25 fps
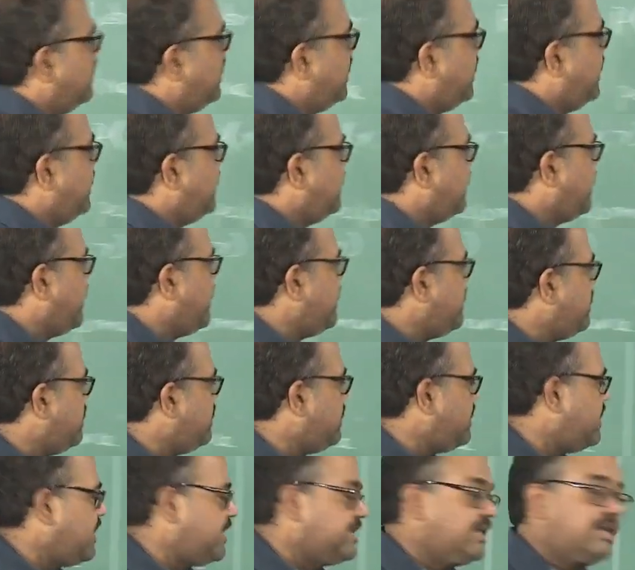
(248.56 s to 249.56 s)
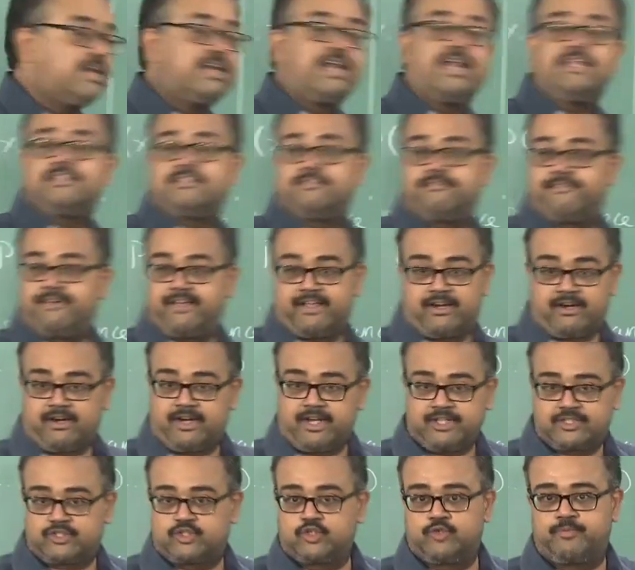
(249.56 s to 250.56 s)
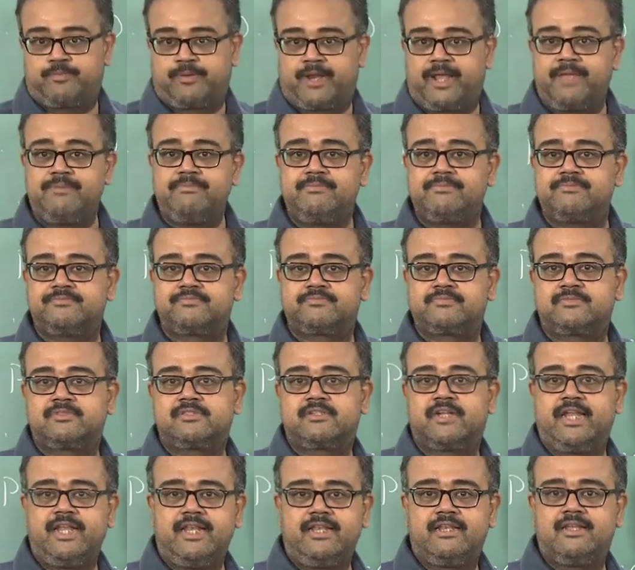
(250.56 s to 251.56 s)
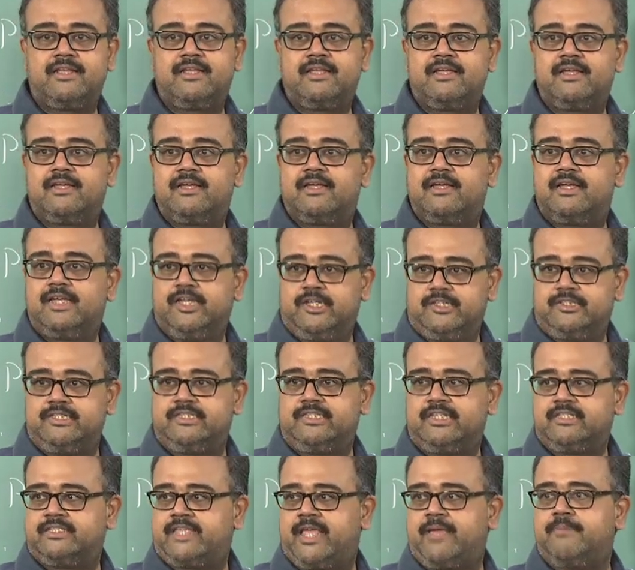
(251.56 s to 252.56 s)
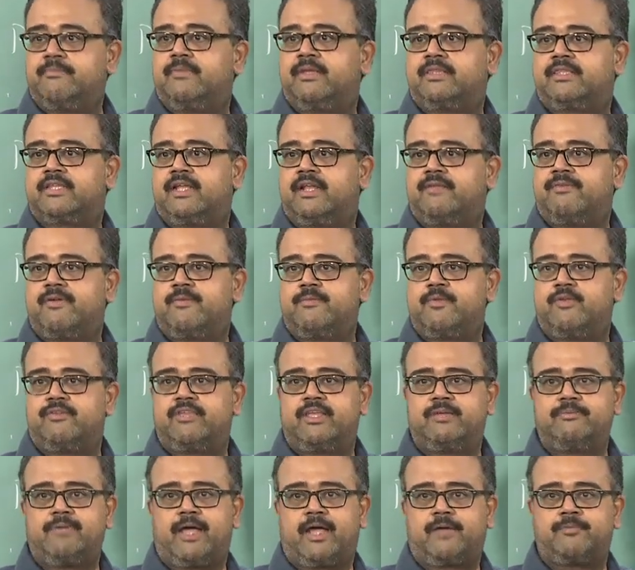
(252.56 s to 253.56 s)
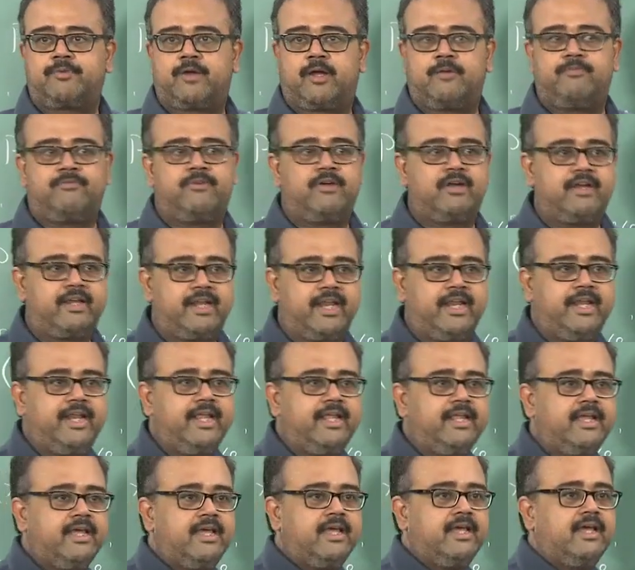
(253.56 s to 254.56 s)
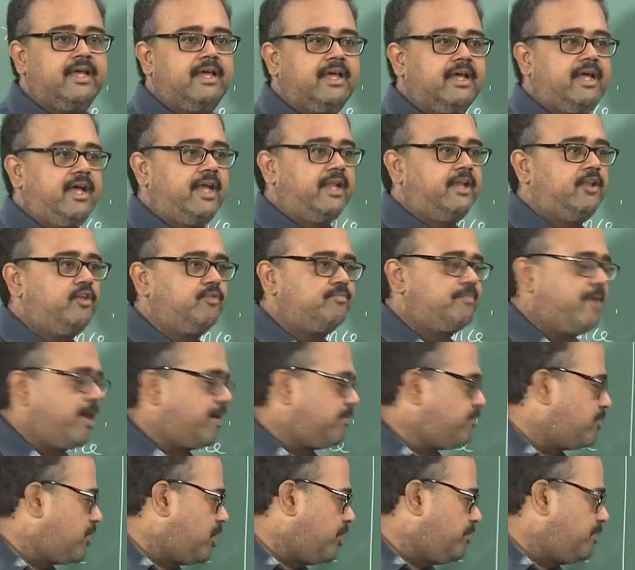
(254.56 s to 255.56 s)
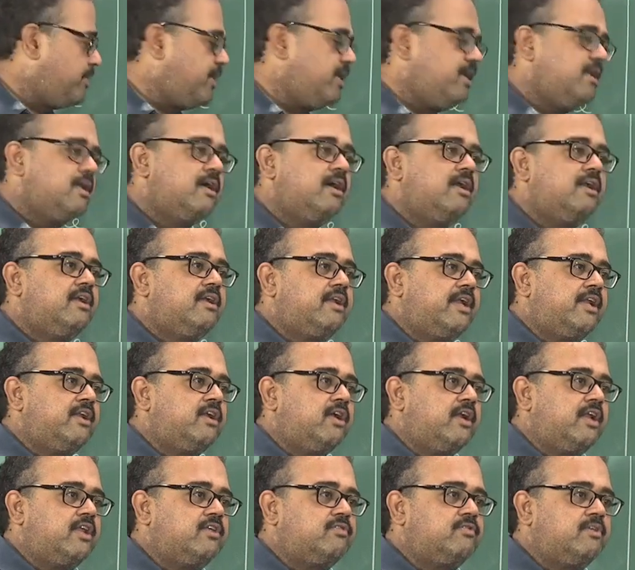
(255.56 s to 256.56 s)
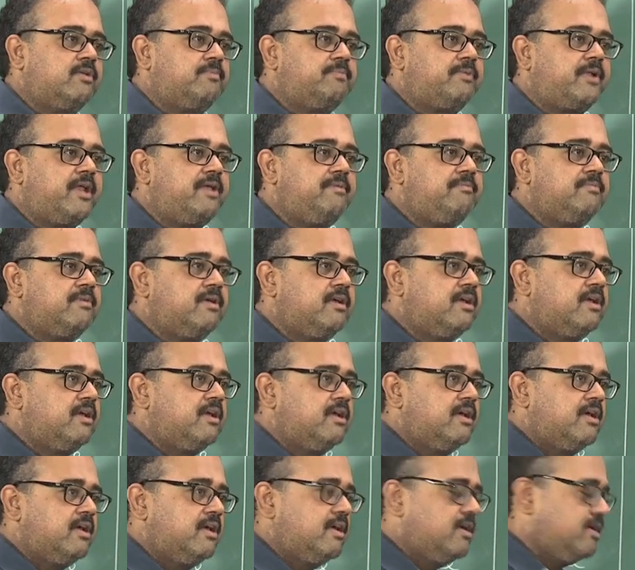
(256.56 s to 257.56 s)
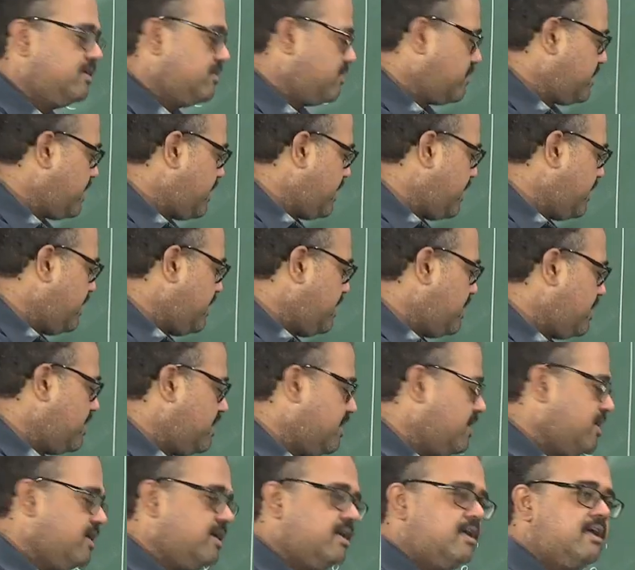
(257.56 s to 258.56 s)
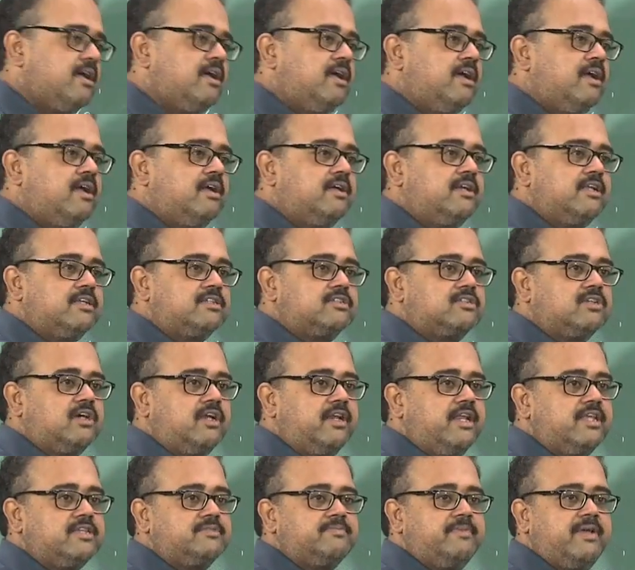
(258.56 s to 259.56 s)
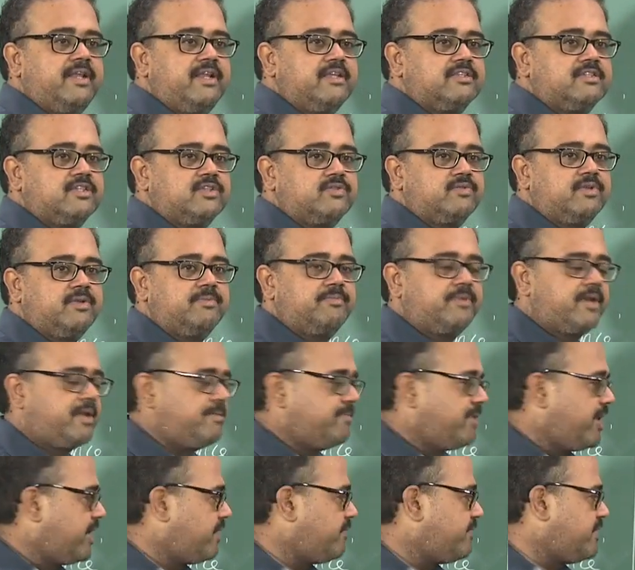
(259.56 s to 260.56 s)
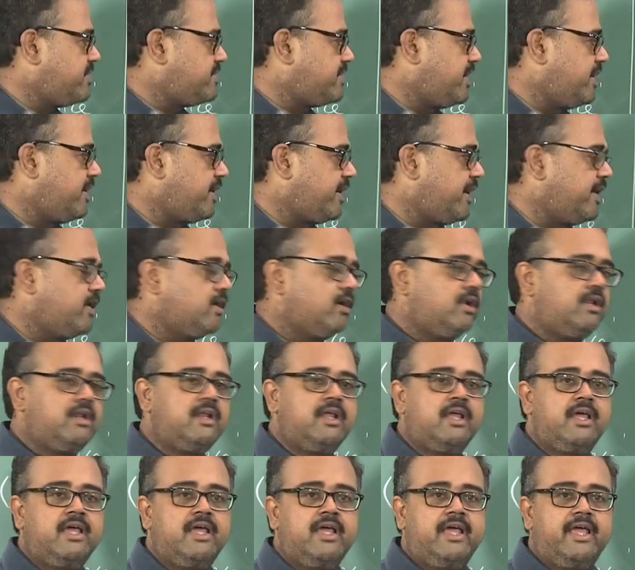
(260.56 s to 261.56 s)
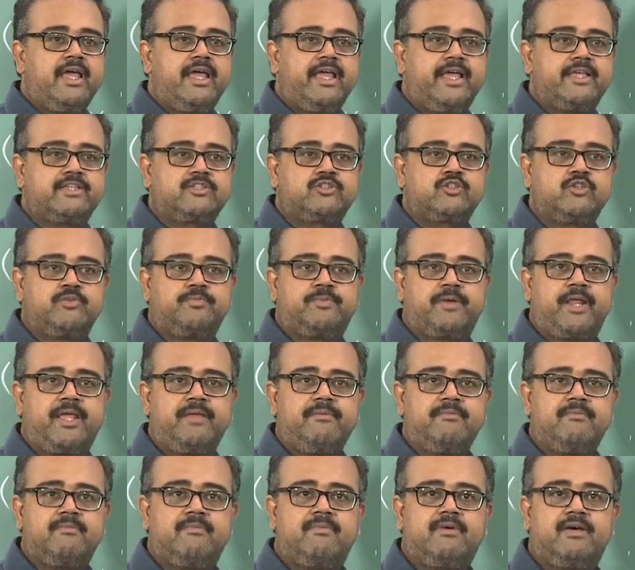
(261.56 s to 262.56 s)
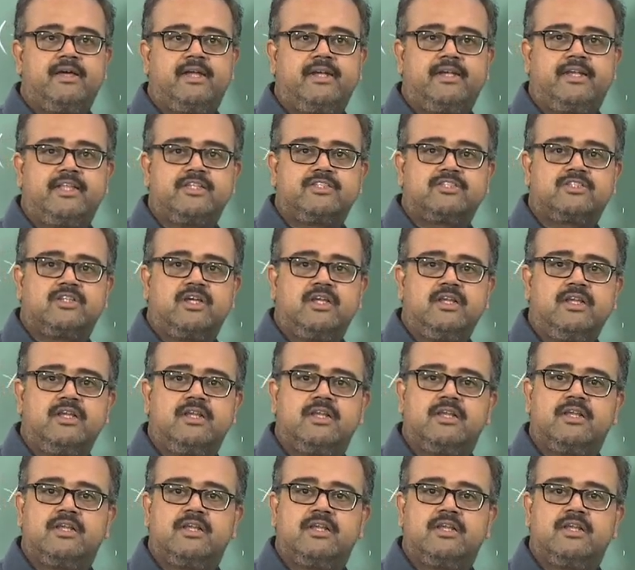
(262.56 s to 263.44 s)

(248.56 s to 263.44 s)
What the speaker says: I will train another classifier on S2 prime, right, using the same method. If I am using backprop for training, I will use backprop and train on S1 prime, okay, and test on S minus S1 prime. Likewise I will train on S2 prime and test on